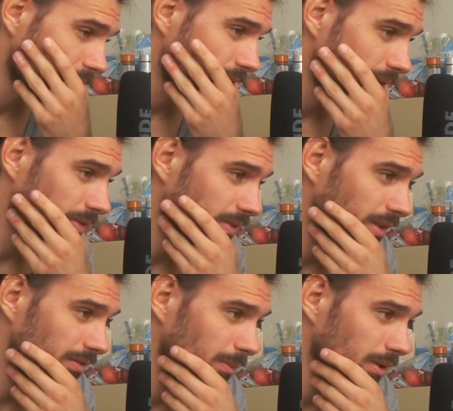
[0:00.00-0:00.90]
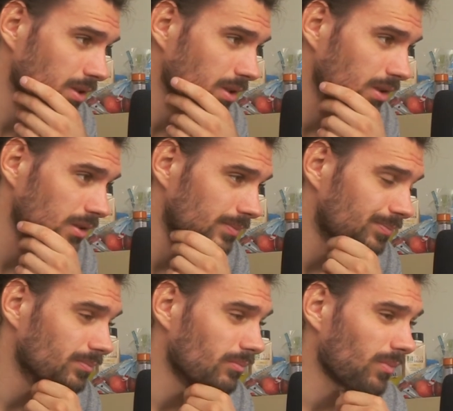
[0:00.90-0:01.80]
say 5-minute chart,
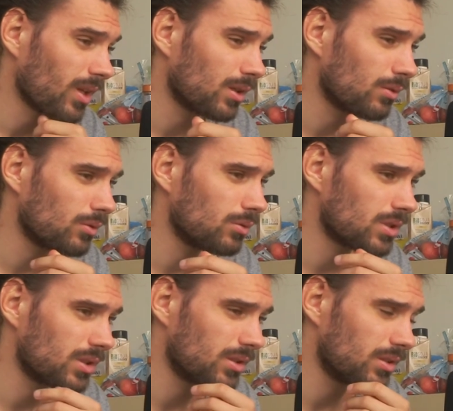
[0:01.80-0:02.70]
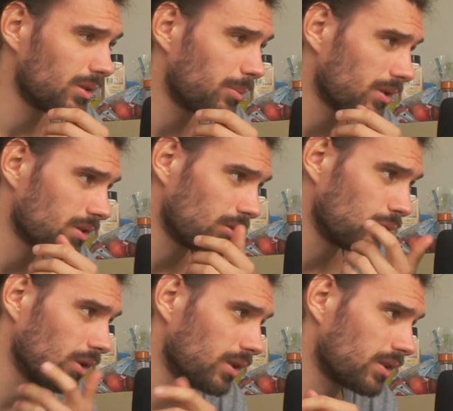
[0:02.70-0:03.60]
and of course it depends how
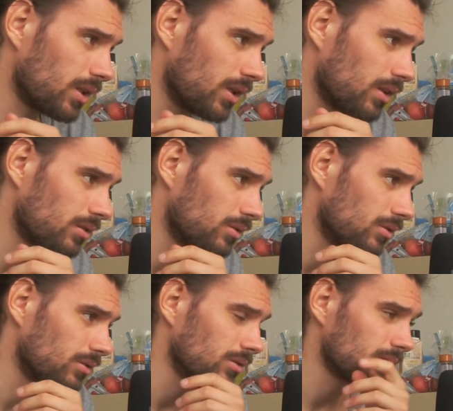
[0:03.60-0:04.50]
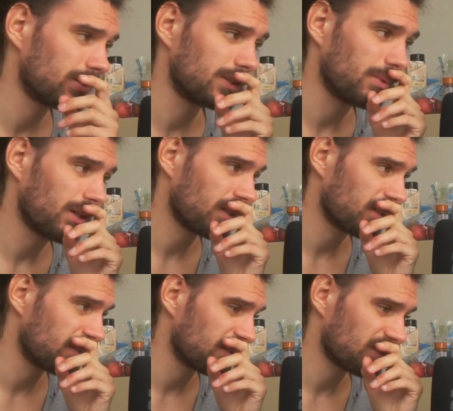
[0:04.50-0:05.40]
volatile the market
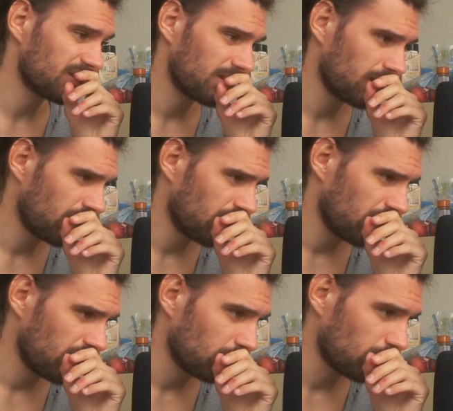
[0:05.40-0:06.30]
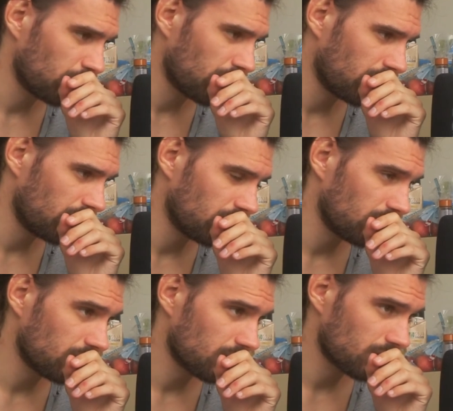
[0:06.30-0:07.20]
is. I mean, we can
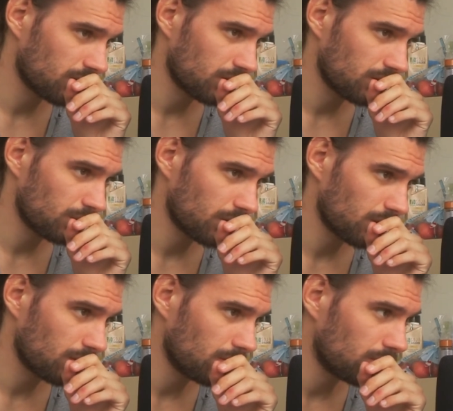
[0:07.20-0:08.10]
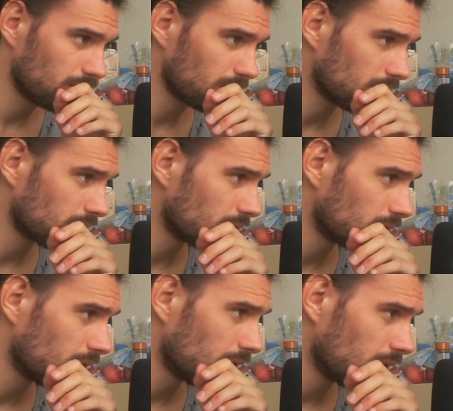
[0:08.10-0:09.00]
go,
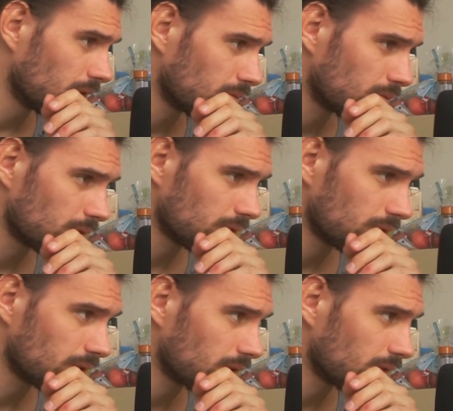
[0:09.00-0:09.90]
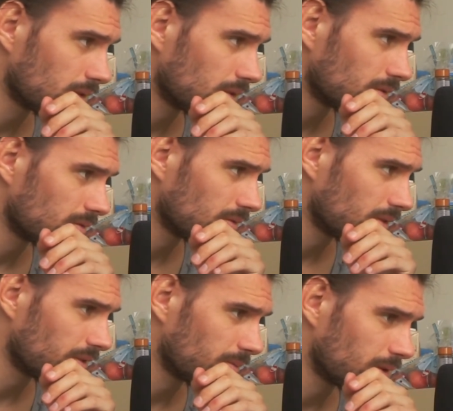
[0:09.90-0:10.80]
what is this now,
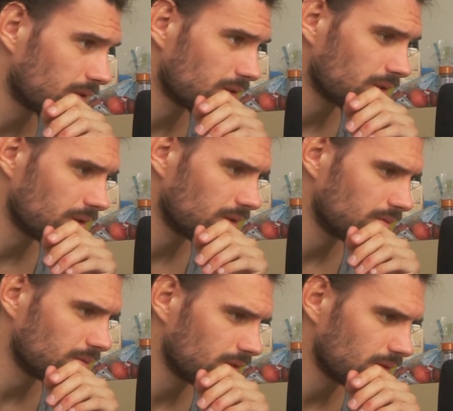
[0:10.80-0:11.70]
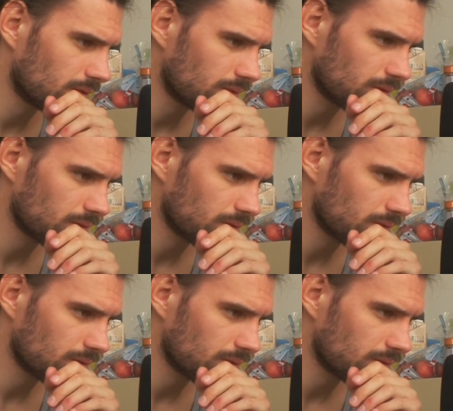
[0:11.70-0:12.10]
5-minute chart was,